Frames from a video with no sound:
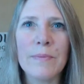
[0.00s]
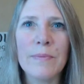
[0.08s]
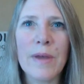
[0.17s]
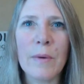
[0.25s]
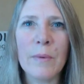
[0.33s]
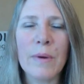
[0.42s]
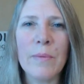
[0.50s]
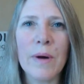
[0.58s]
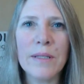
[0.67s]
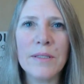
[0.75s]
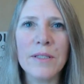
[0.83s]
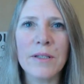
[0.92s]
that we
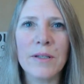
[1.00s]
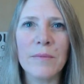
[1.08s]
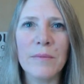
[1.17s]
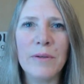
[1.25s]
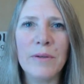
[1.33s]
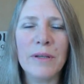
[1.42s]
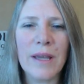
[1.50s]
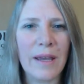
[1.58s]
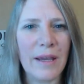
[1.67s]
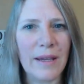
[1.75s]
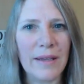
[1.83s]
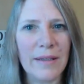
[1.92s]
want to
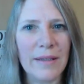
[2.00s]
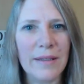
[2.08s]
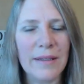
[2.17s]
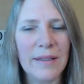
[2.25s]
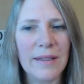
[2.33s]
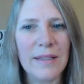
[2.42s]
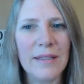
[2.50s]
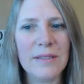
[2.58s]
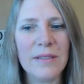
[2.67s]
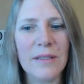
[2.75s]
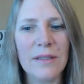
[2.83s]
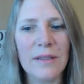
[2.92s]
communicate is
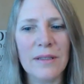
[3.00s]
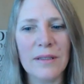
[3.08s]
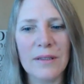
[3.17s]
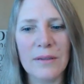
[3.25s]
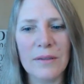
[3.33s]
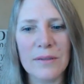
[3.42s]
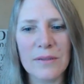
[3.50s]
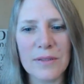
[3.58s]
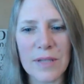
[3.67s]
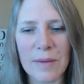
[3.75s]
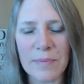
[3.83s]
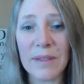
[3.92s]

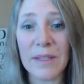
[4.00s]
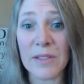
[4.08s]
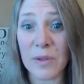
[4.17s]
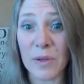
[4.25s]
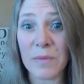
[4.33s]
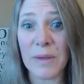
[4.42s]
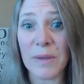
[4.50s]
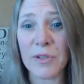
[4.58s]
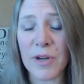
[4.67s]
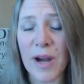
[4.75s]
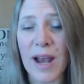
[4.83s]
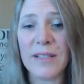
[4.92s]
something that's going to be
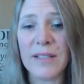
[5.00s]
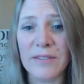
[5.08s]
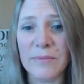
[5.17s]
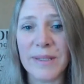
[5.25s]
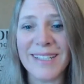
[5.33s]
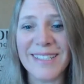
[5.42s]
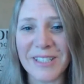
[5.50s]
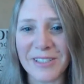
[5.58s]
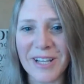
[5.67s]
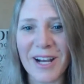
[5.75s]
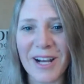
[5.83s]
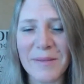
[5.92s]
attractive, because you're
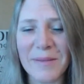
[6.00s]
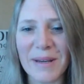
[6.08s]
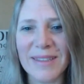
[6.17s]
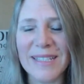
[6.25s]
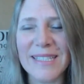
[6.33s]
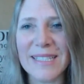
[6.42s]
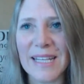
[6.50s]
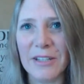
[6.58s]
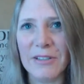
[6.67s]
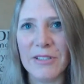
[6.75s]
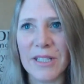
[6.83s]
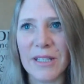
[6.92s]
talking about this
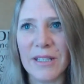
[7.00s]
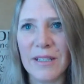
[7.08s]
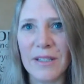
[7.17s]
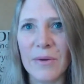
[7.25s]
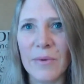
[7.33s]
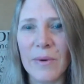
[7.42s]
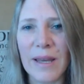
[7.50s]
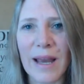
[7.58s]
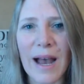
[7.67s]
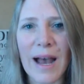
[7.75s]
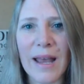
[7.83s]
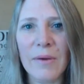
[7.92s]
energy. What
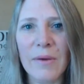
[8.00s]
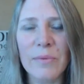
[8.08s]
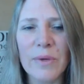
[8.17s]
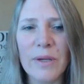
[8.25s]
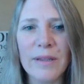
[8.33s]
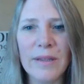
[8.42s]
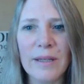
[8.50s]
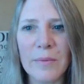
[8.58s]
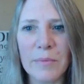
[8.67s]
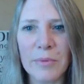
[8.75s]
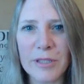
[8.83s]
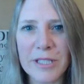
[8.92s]
I really
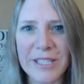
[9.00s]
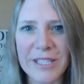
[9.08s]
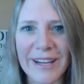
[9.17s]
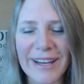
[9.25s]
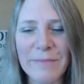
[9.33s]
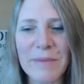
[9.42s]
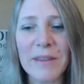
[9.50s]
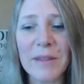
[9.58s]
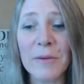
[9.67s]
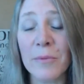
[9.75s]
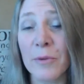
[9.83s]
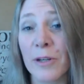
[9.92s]
appreciate,
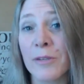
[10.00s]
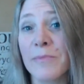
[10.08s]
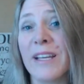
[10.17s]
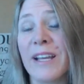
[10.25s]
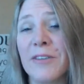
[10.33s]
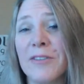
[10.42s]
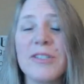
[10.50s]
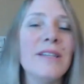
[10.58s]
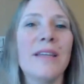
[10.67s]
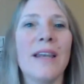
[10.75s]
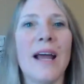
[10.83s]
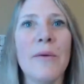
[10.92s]
the energy
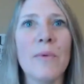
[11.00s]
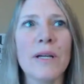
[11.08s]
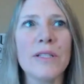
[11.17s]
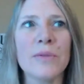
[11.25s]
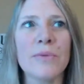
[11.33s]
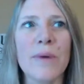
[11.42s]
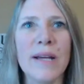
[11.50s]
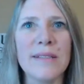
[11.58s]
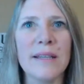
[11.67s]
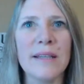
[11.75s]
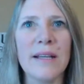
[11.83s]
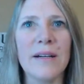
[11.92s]
that I want to
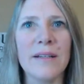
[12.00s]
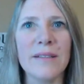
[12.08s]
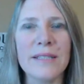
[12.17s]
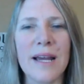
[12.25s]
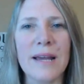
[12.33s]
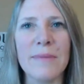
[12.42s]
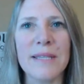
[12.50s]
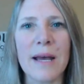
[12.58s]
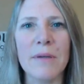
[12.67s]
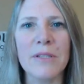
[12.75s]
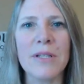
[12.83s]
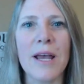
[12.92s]
resonate all the time is how
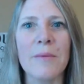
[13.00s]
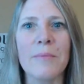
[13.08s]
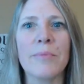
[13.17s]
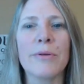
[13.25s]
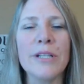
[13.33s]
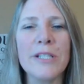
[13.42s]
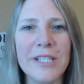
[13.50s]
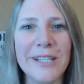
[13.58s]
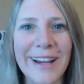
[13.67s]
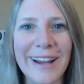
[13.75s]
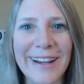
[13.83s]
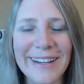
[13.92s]
much I
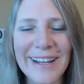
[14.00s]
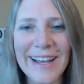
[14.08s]
appreciate